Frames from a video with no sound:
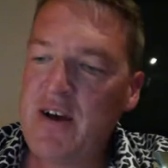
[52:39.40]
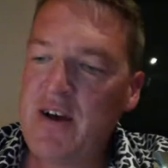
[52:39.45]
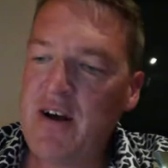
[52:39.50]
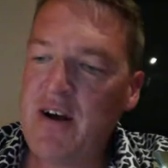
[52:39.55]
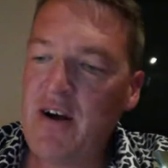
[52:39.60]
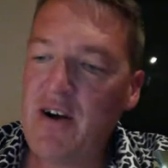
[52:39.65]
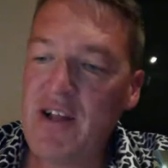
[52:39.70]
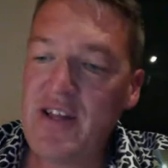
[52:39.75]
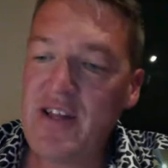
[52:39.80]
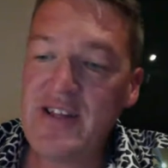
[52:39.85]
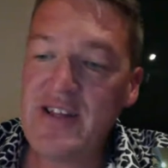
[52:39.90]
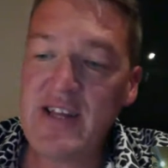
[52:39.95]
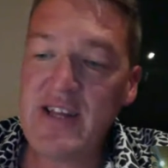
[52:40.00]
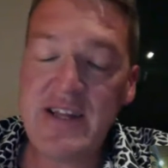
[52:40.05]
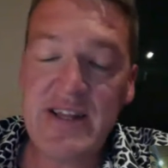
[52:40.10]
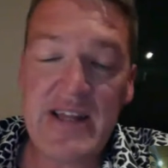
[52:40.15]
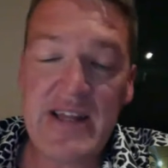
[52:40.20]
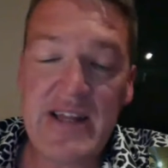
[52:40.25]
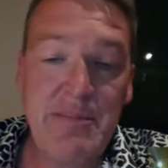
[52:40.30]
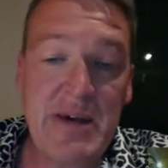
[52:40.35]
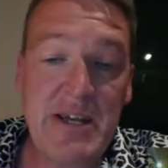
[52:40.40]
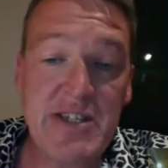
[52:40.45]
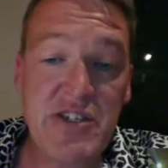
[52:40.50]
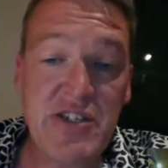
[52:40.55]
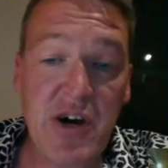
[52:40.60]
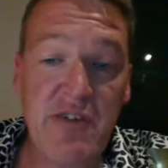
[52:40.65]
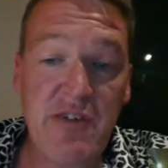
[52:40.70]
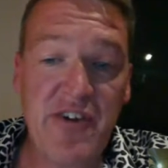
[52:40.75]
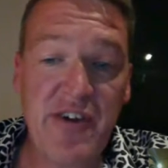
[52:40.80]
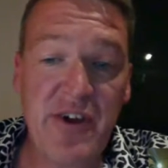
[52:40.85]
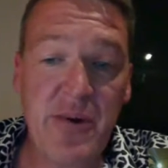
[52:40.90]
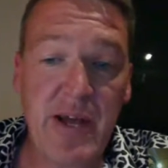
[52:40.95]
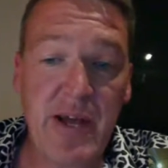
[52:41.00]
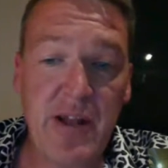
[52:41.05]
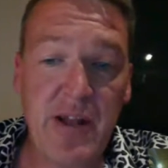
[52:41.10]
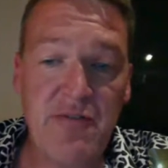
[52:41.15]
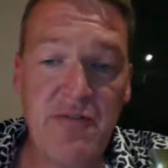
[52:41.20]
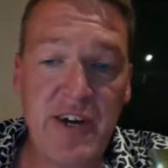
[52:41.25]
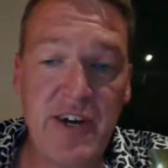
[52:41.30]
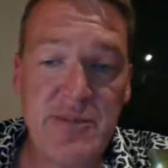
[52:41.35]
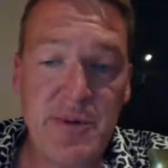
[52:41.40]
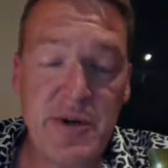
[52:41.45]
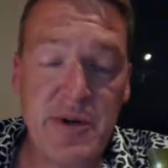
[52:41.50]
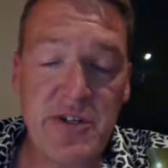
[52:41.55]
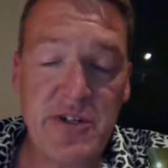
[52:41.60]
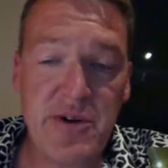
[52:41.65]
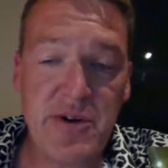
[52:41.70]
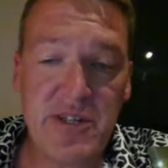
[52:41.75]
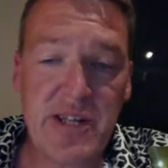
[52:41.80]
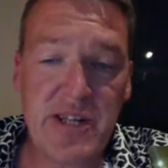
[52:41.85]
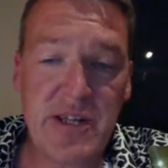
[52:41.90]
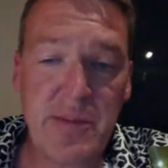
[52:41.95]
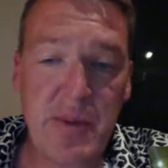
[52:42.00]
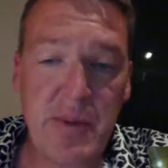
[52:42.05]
I think that message got out very quickly on Facebook.